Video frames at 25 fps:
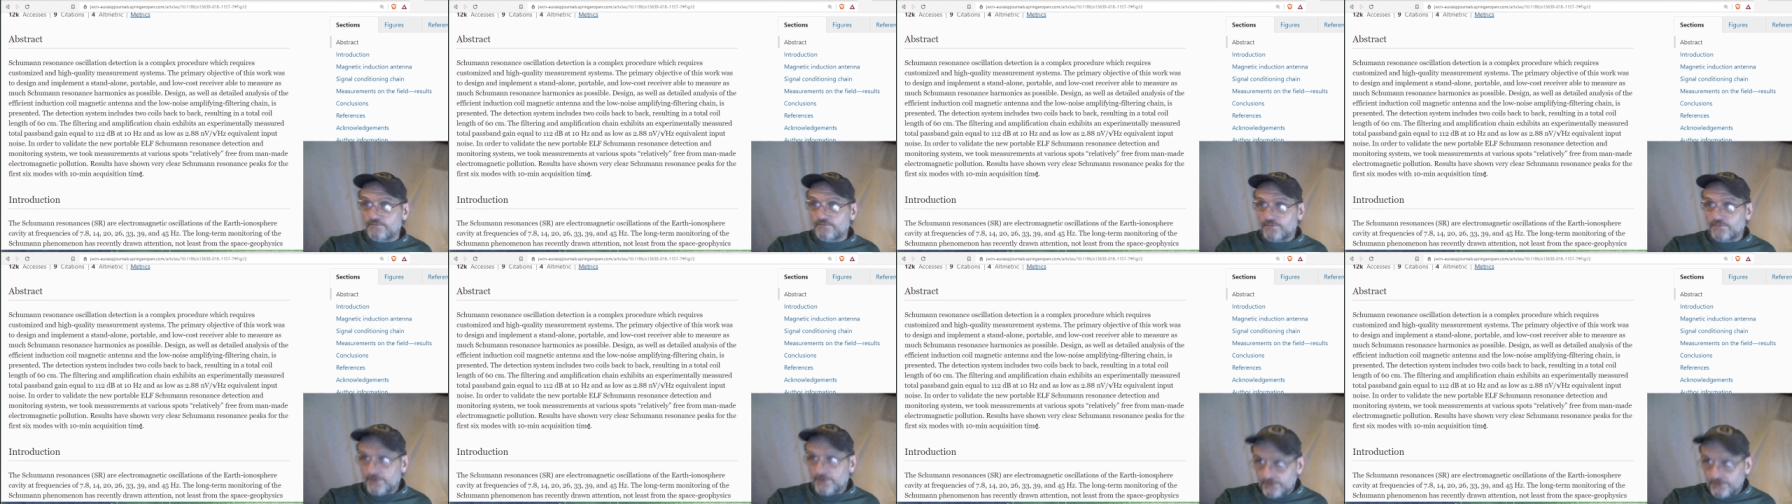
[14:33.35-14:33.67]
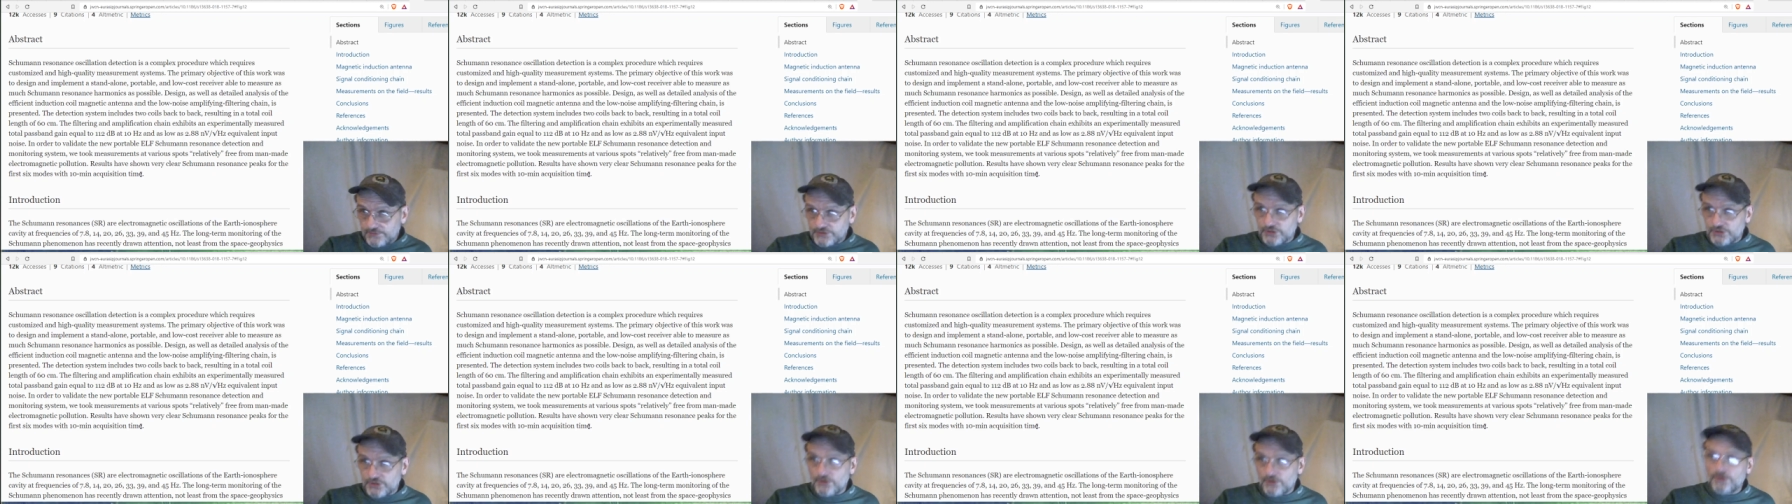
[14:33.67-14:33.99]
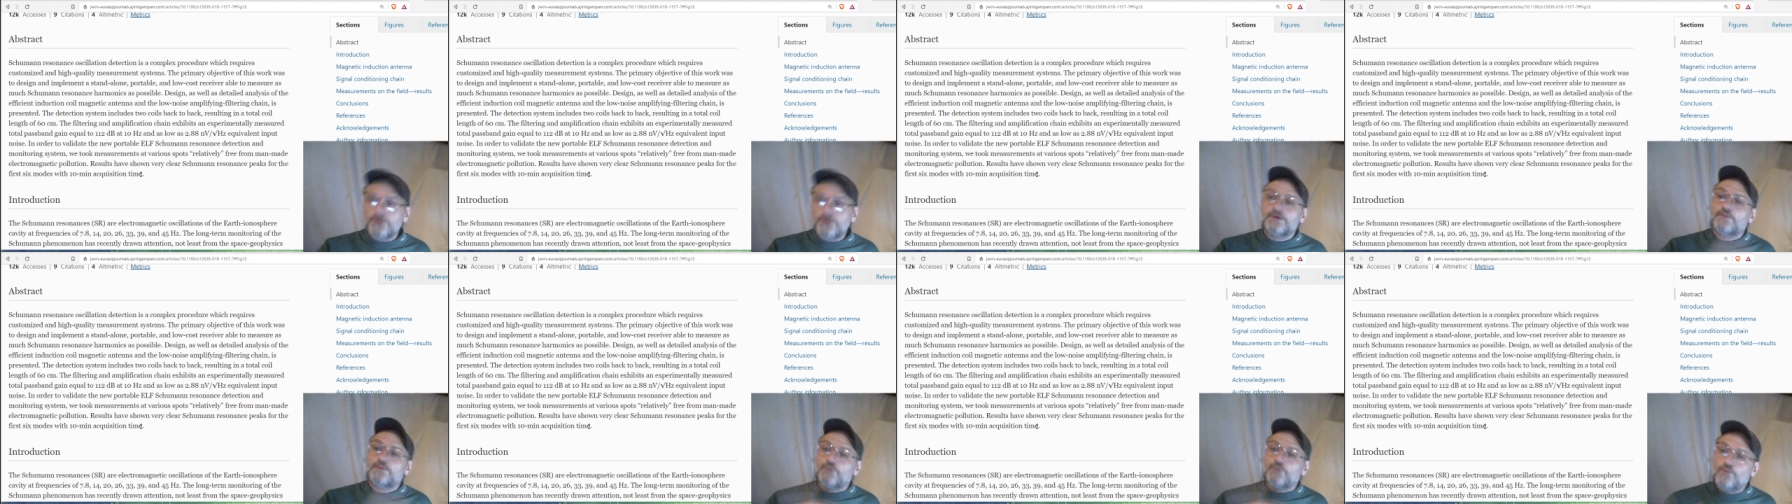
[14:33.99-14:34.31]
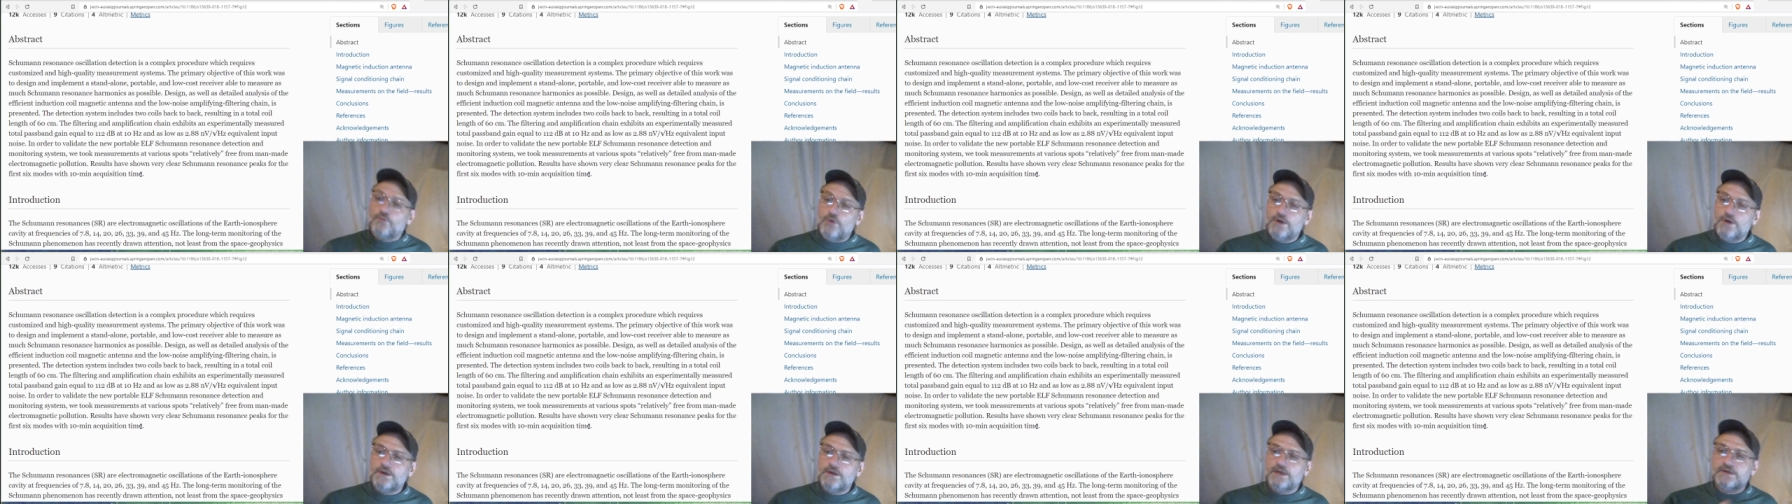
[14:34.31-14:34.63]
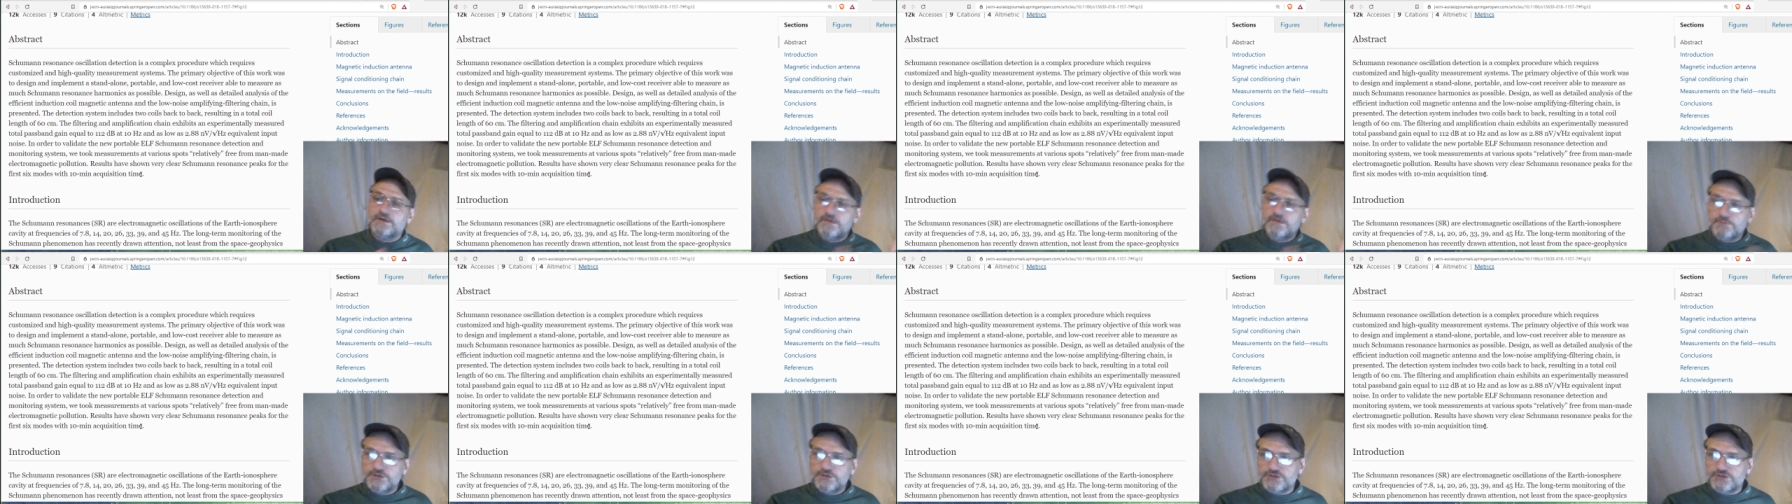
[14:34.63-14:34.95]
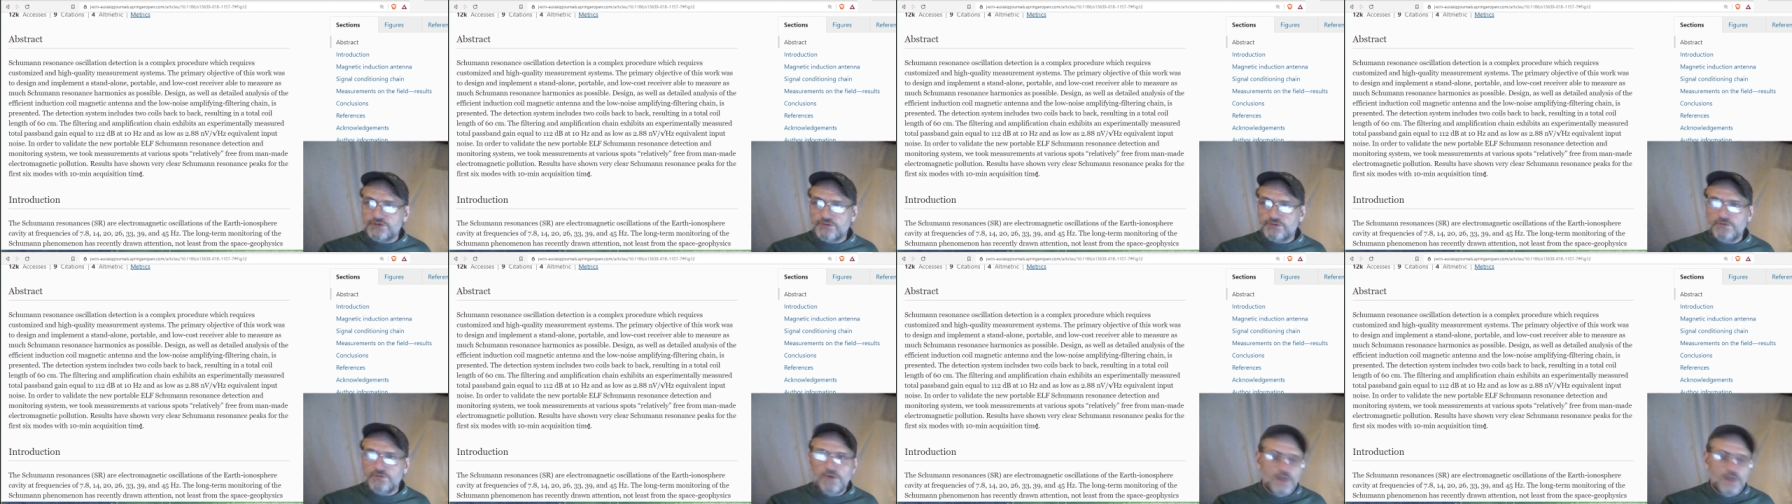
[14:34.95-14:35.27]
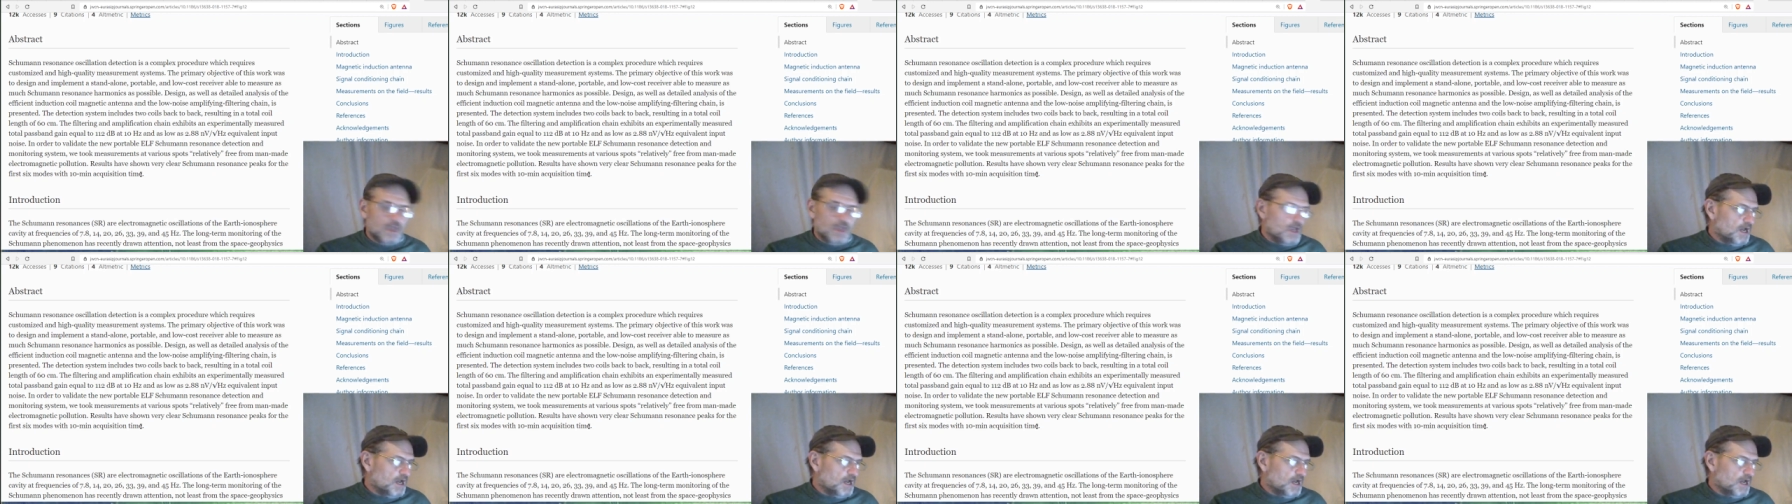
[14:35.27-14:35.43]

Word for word: literature number one and number two.